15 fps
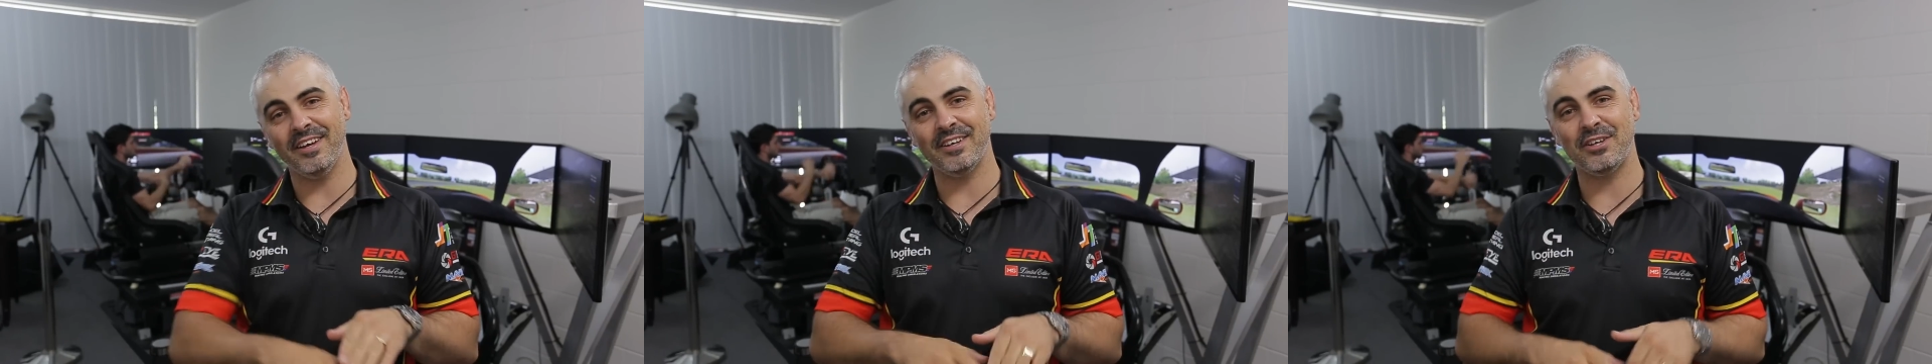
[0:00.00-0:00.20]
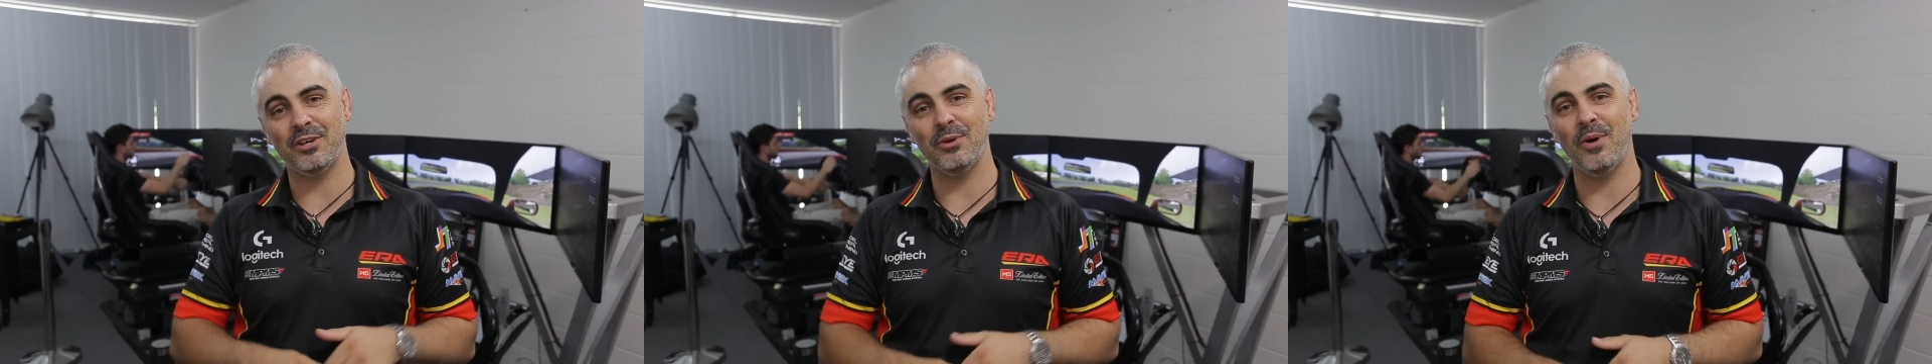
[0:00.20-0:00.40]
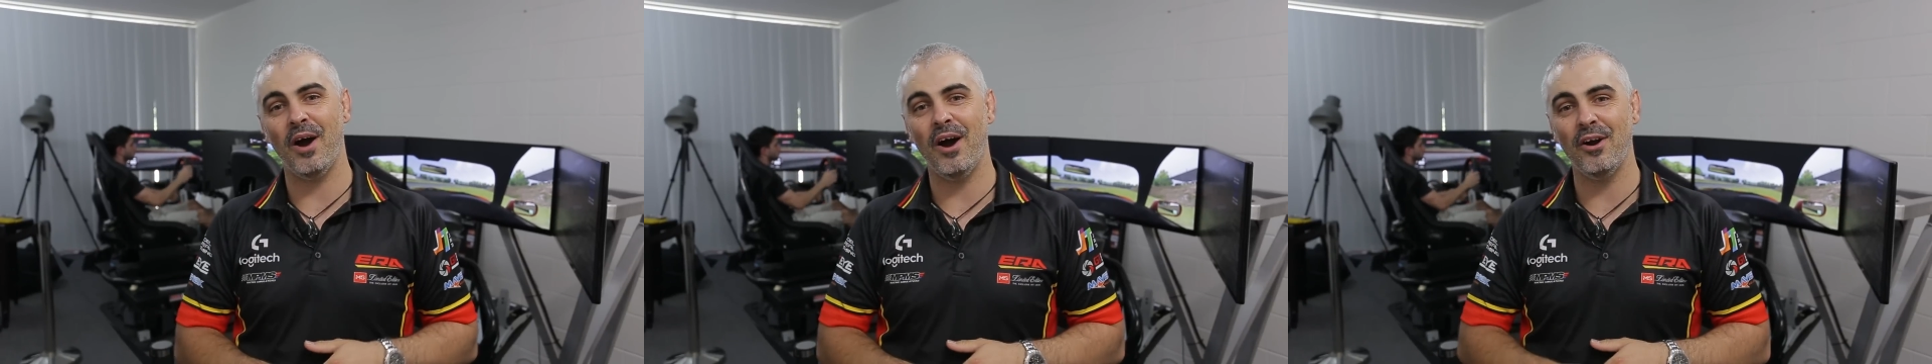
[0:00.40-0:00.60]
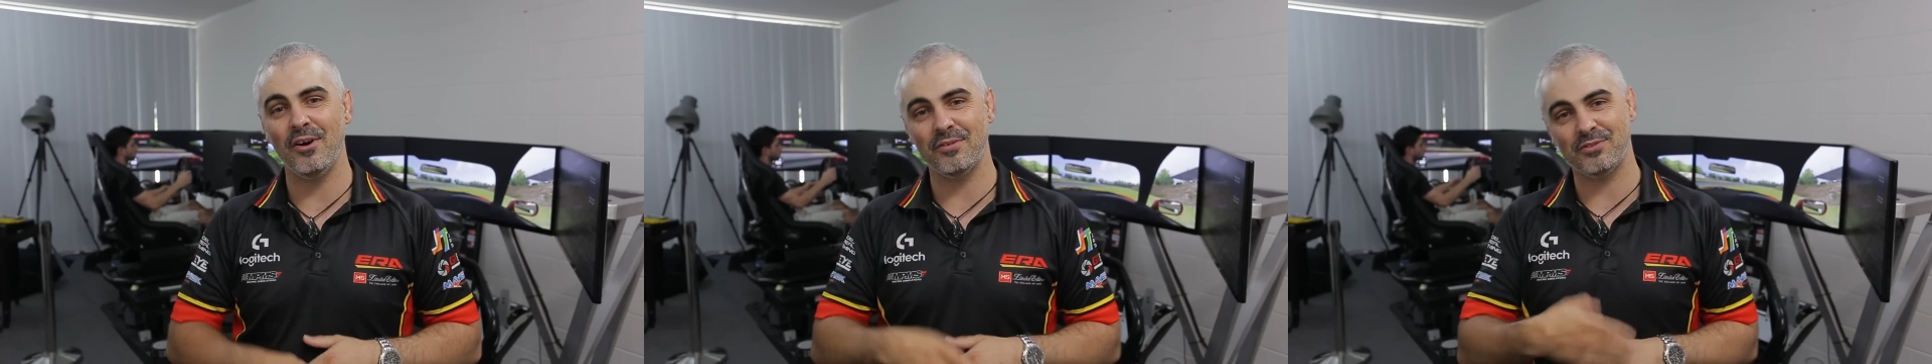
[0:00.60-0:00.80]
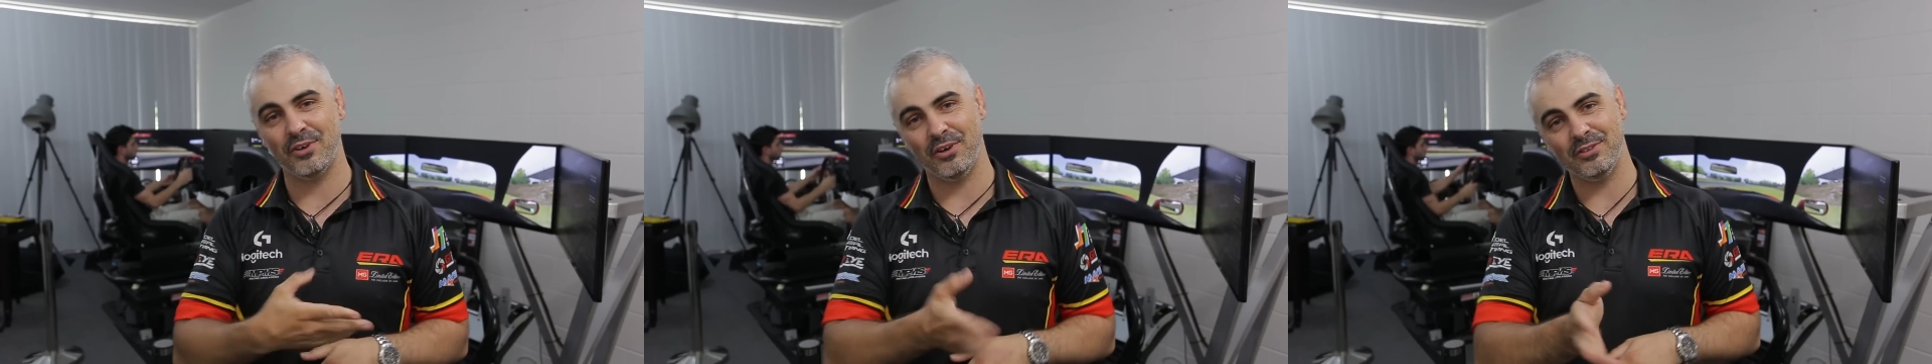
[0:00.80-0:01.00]
at QR
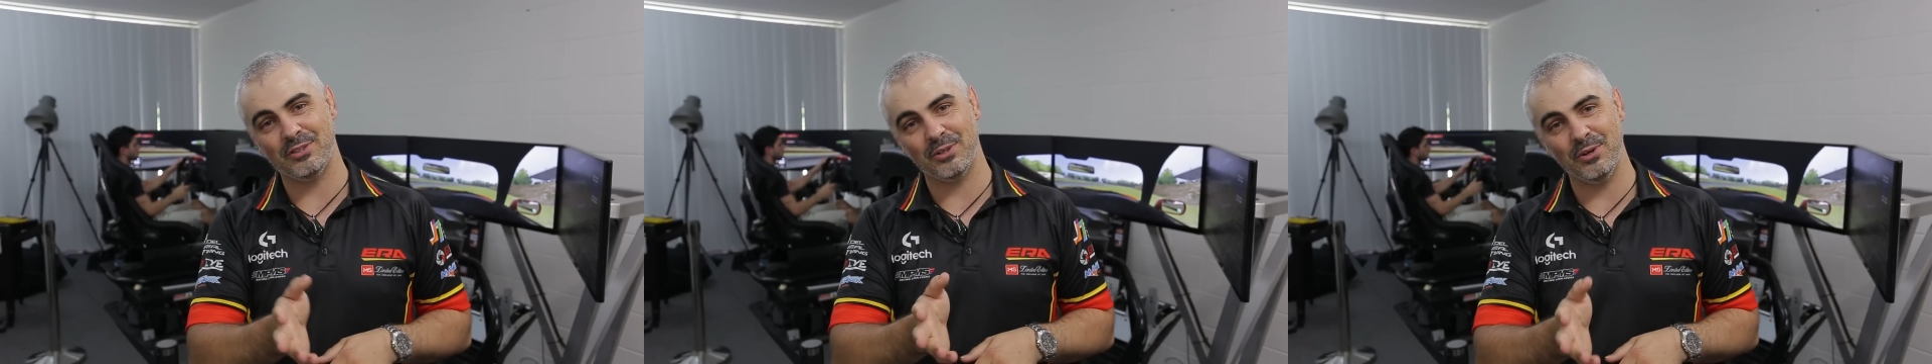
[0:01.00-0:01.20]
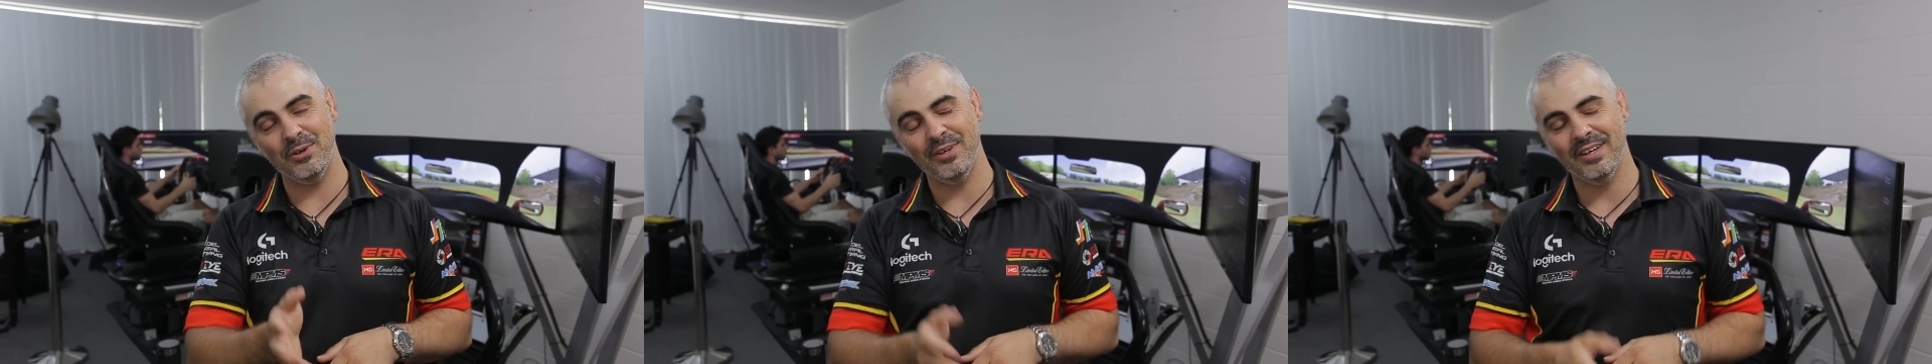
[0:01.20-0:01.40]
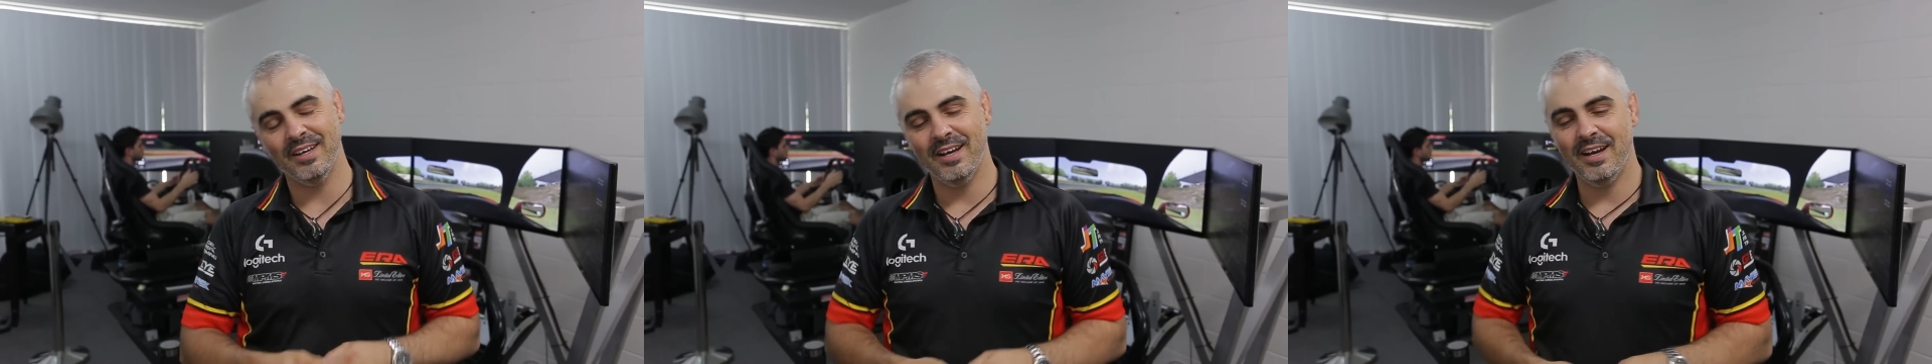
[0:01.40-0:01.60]
off turn 2.